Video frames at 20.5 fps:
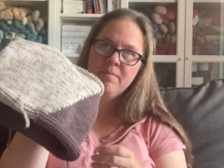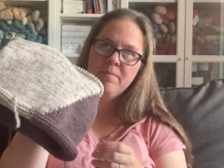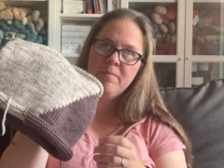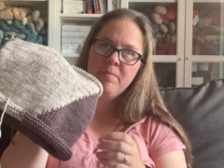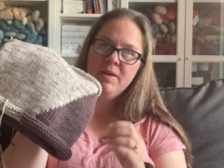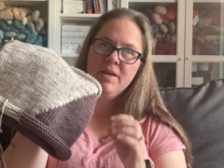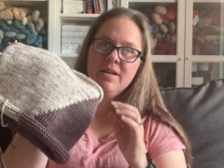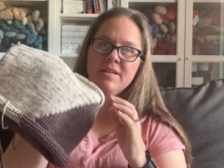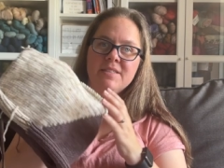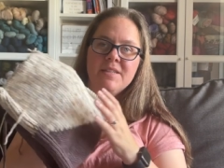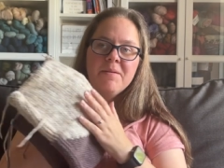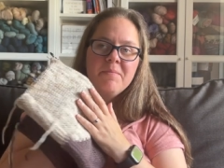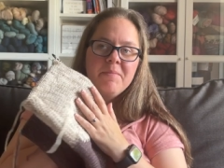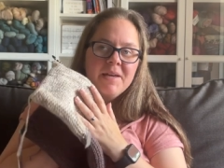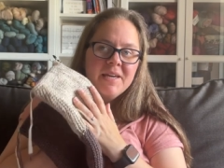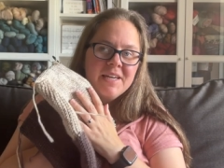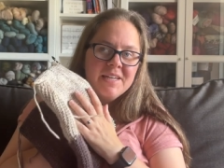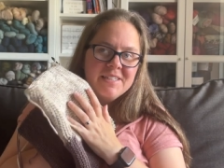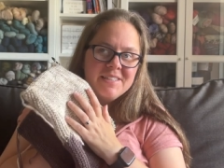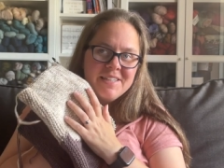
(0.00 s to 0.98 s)
because I'm
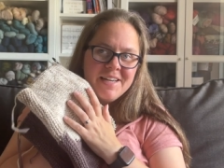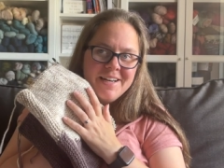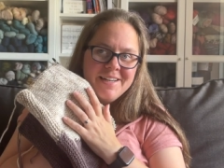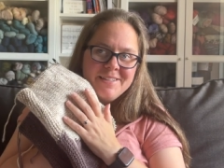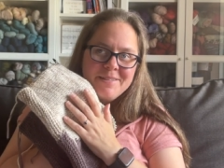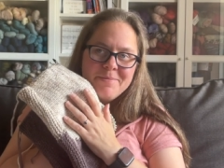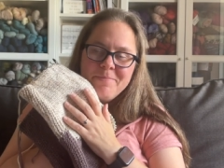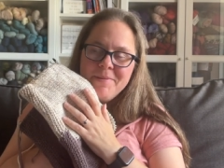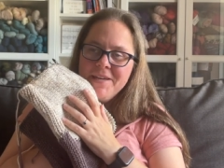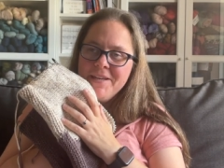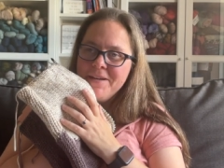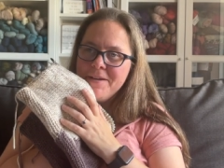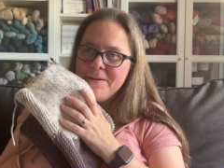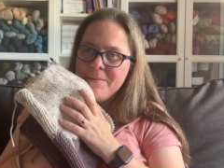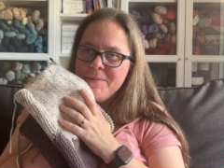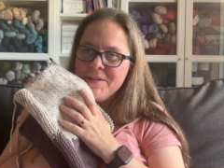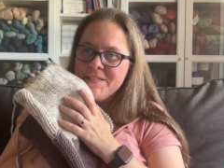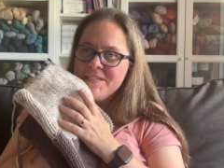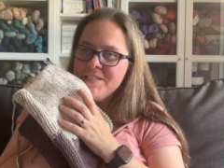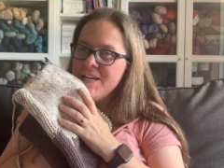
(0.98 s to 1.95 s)
making size
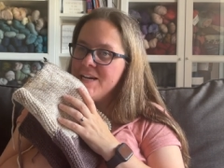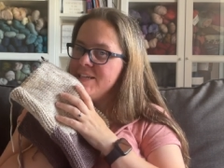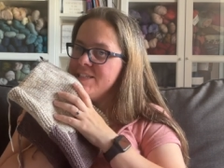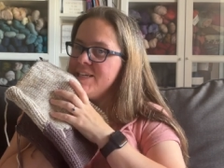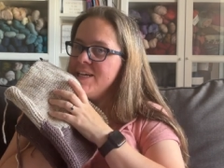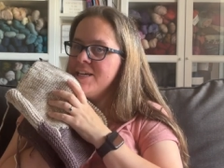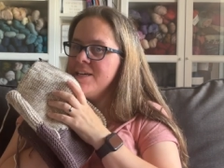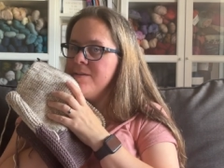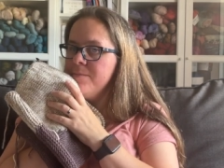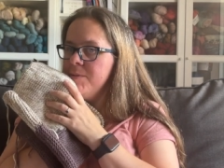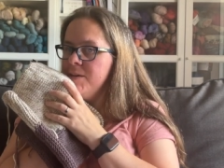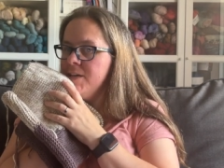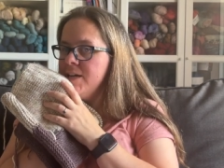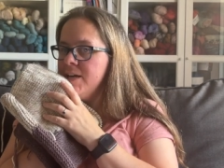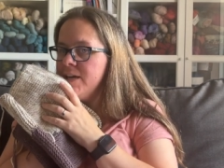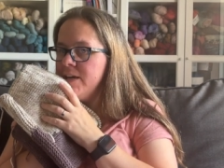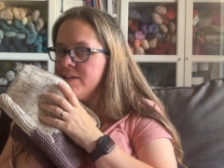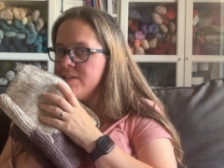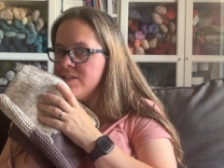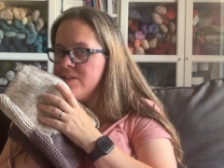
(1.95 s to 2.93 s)
medium, it's not taking me
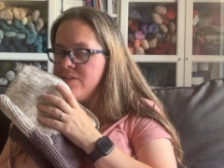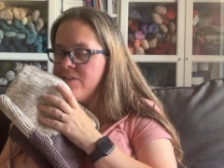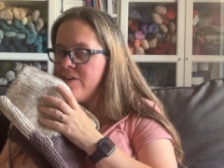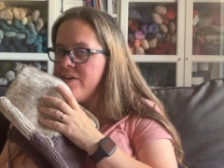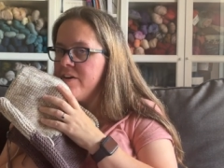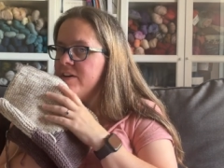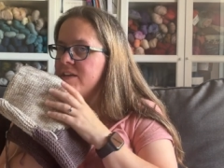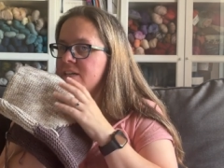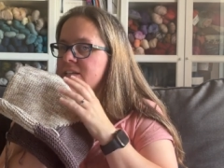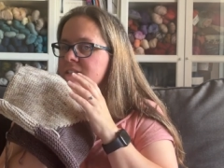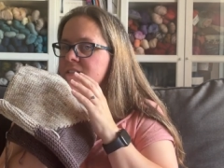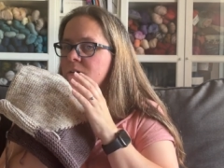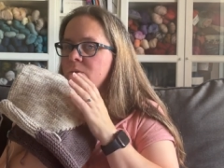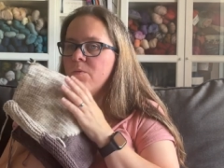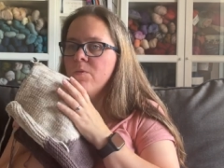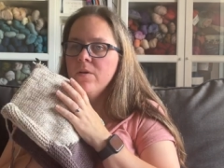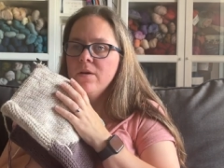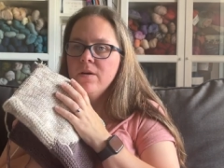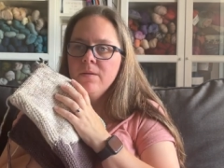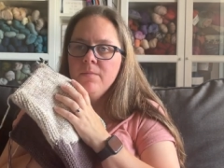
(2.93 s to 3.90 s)
as long as it
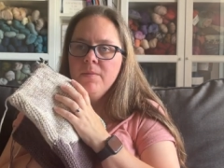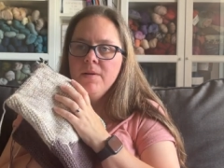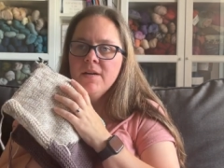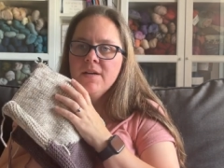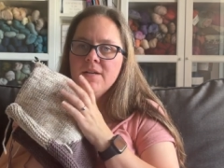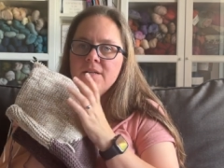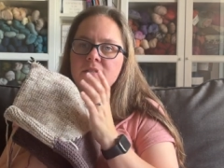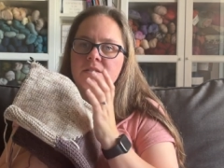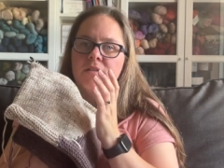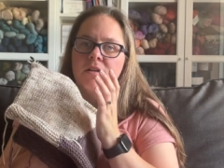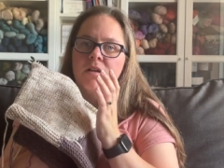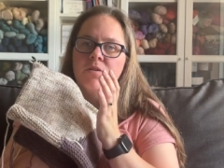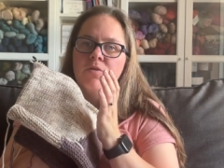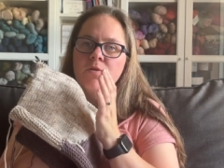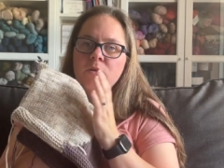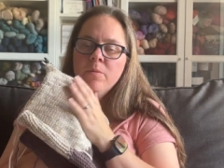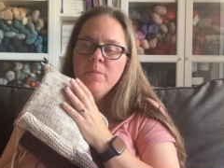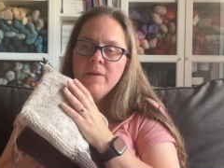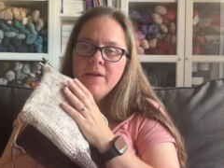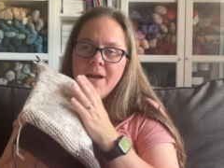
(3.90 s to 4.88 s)
would, because
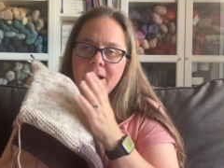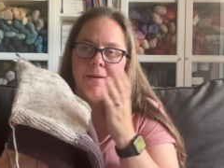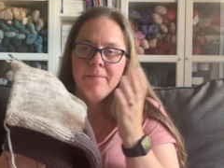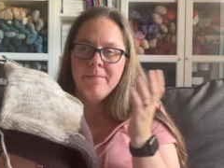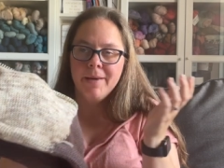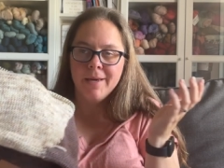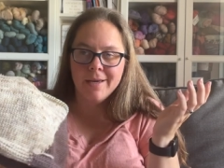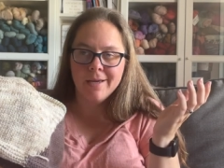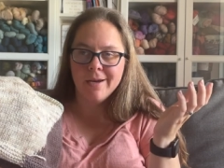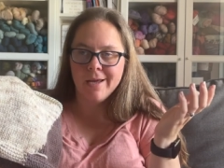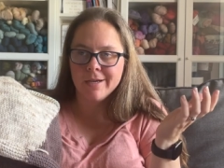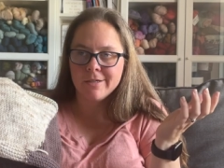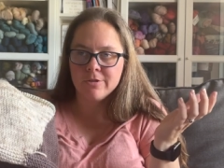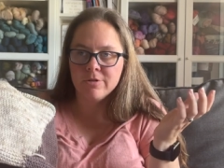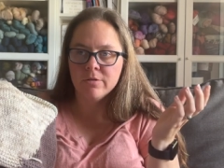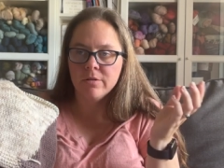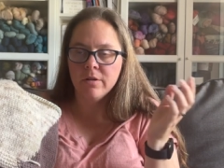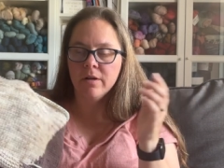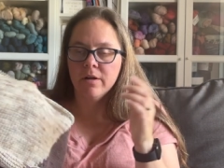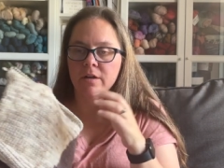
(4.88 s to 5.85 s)
normally I make an
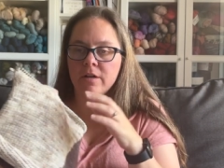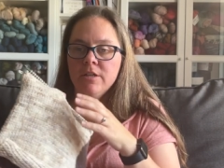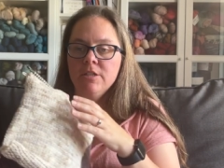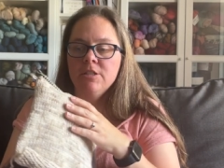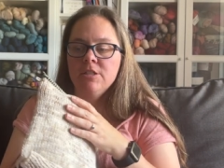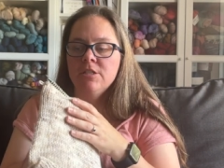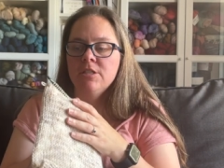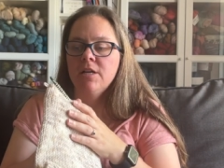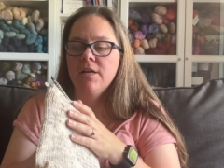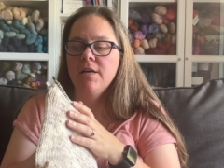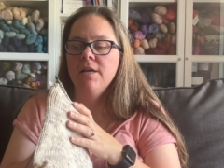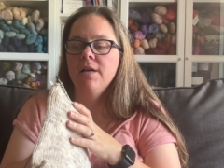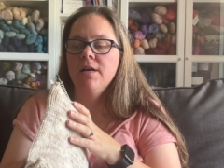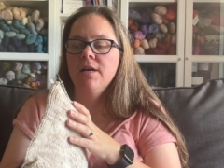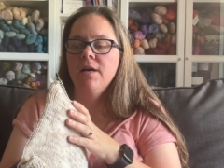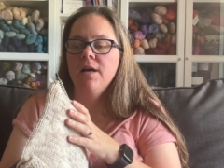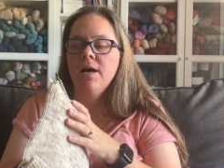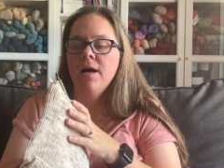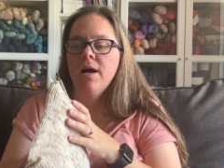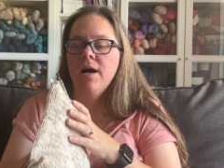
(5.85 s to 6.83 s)
extra large.
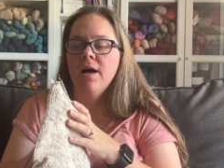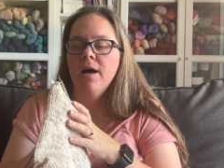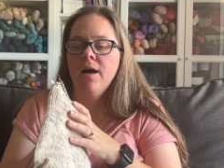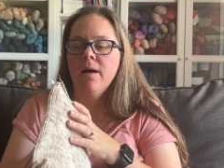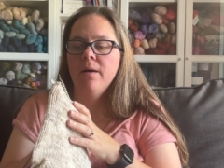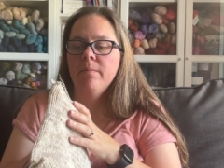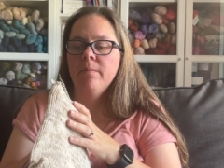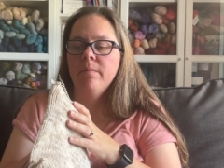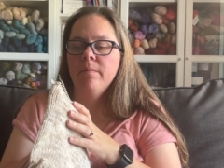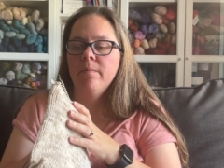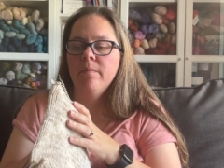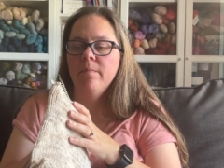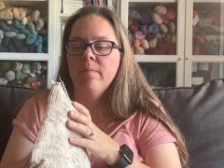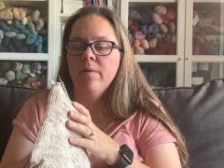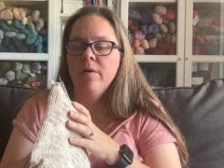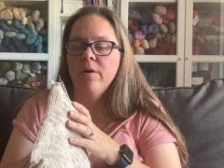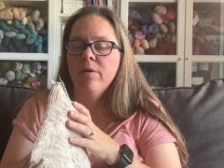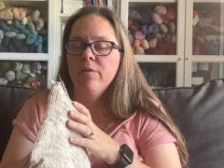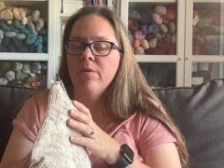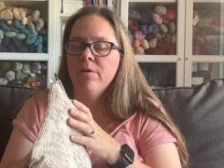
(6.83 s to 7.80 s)
Um,
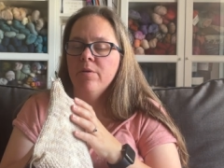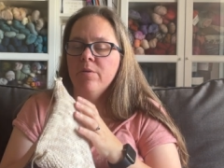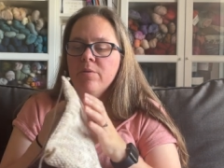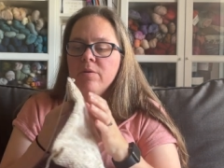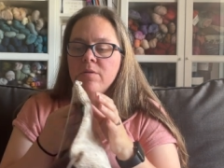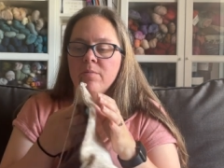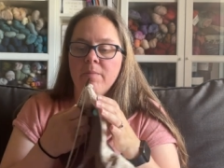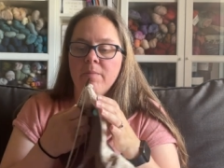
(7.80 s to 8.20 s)
although with